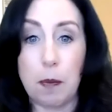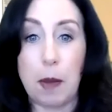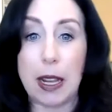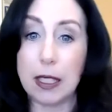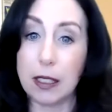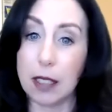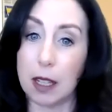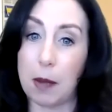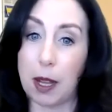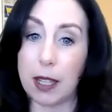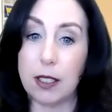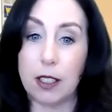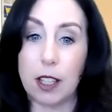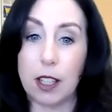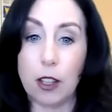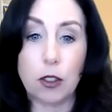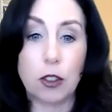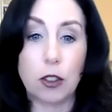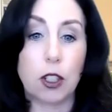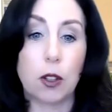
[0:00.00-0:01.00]
based on my
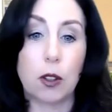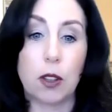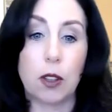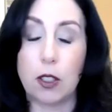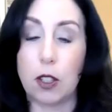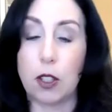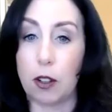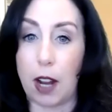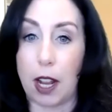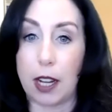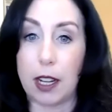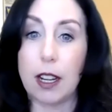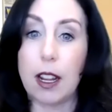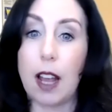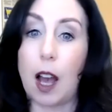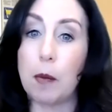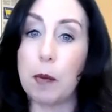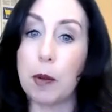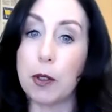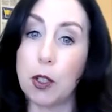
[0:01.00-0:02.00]
skills do you is there
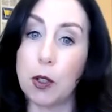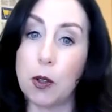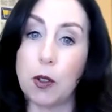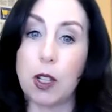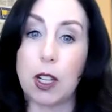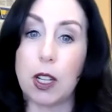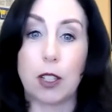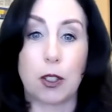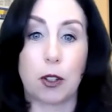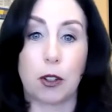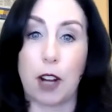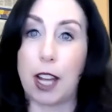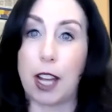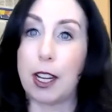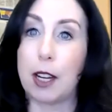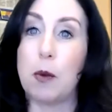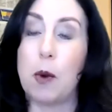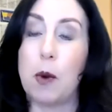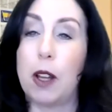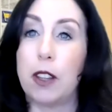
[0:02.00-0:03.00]
any opportunities or
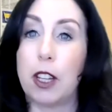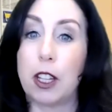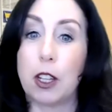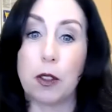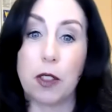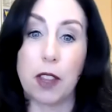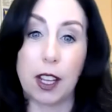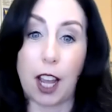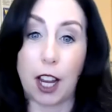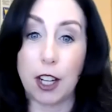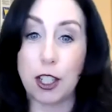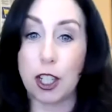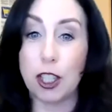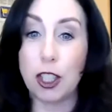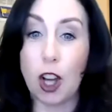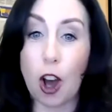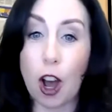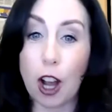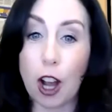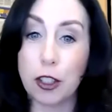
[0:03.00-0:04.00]
anyone that you think i should
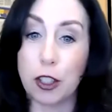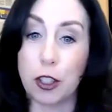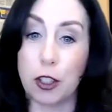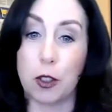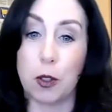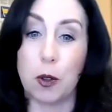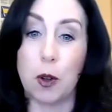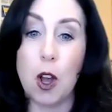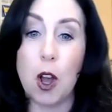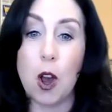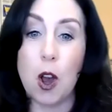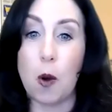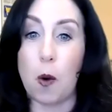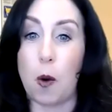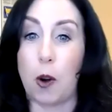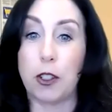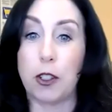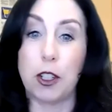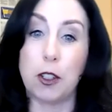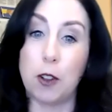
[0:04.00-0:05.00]
talk to
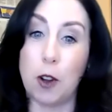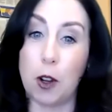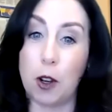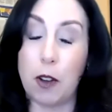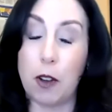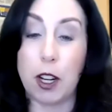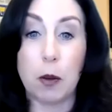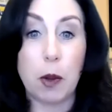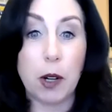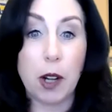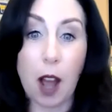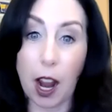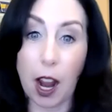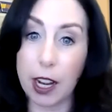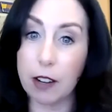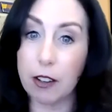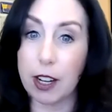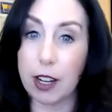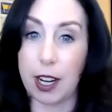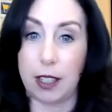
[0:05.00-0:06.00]
or do you know of anyone
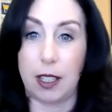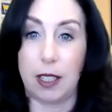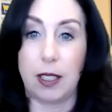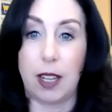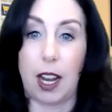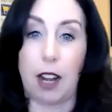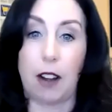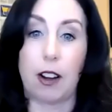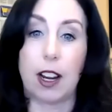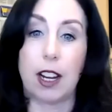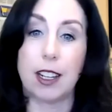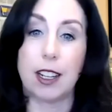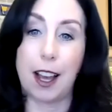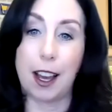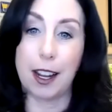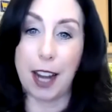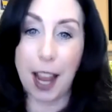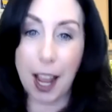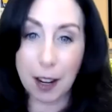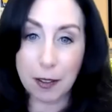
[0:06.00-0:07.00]
hiring in this area you
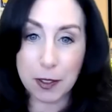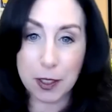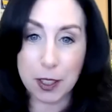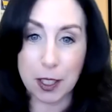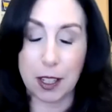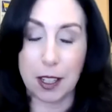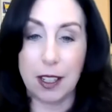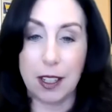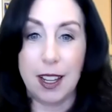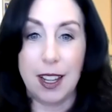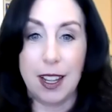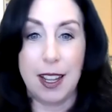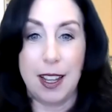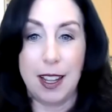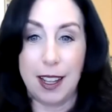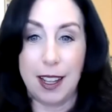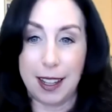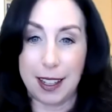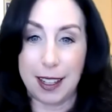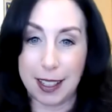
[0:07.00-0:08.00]
kind of have to
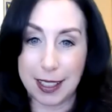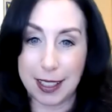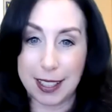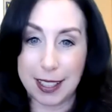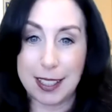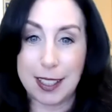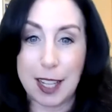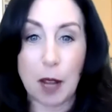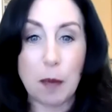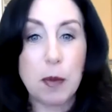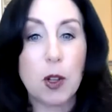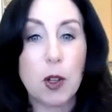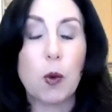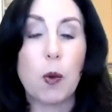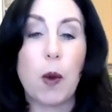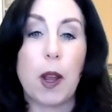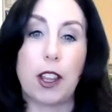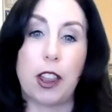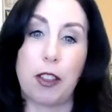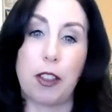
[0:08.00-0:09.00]
step your
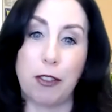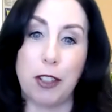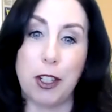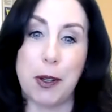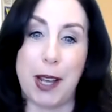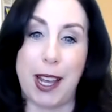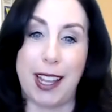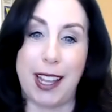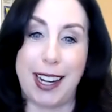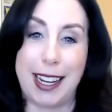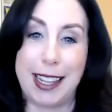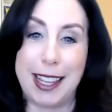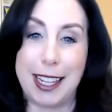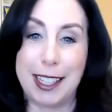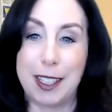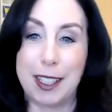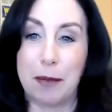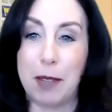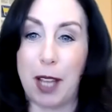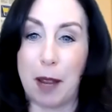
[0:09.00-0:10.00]
way through it. And I
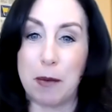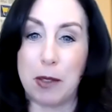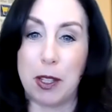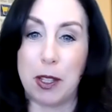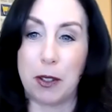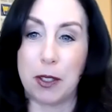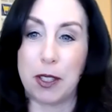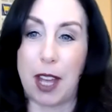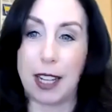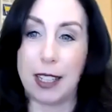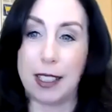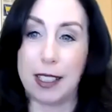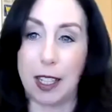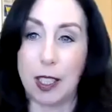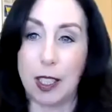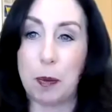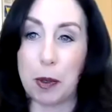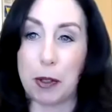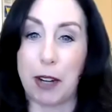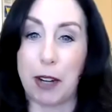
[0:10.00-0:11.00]
think sometimes there's that
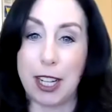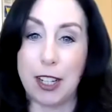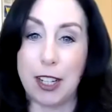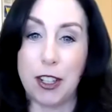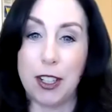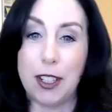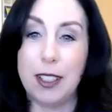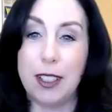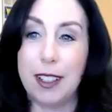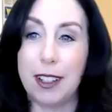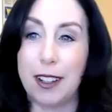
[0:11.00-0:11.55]
desperation